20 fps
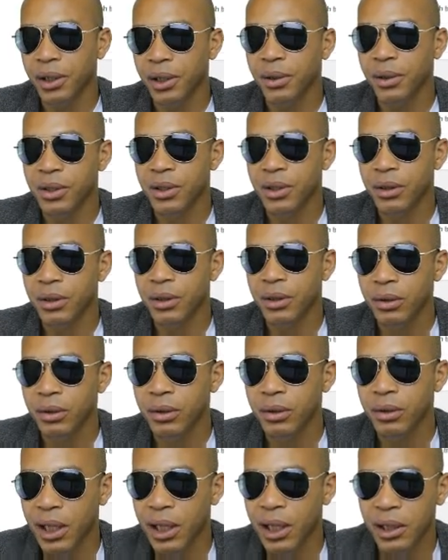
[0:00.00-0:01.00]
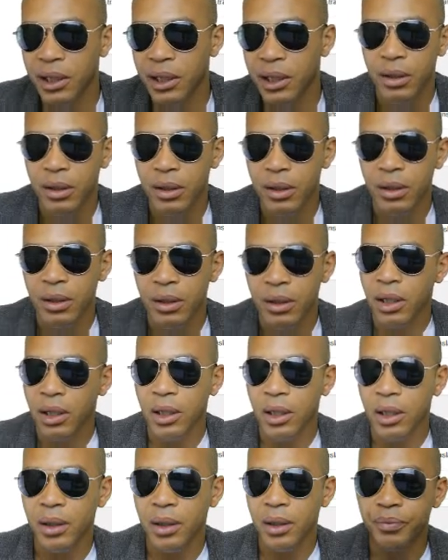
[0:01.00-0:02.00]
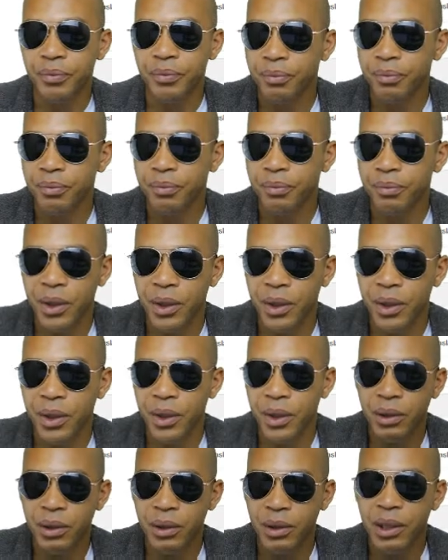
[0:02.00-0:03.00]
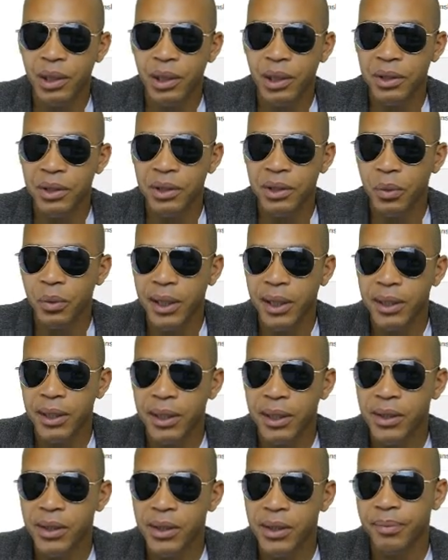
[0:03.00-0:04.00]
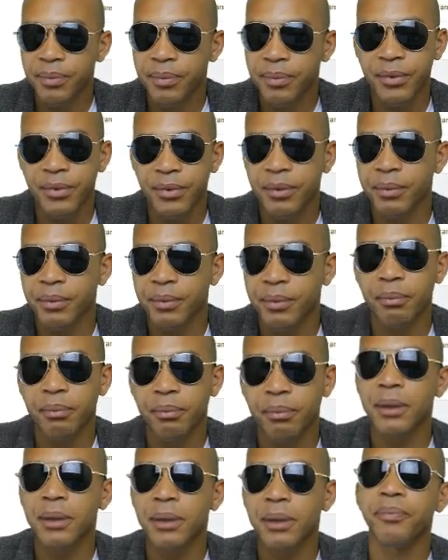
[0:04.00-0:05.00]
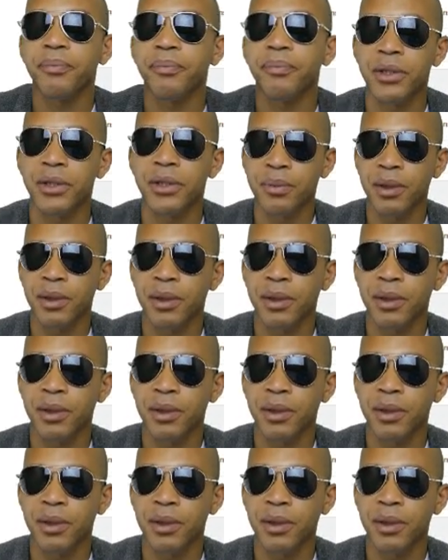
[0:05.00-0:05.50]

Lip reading: here's my view on bids though. If you set up this whole system,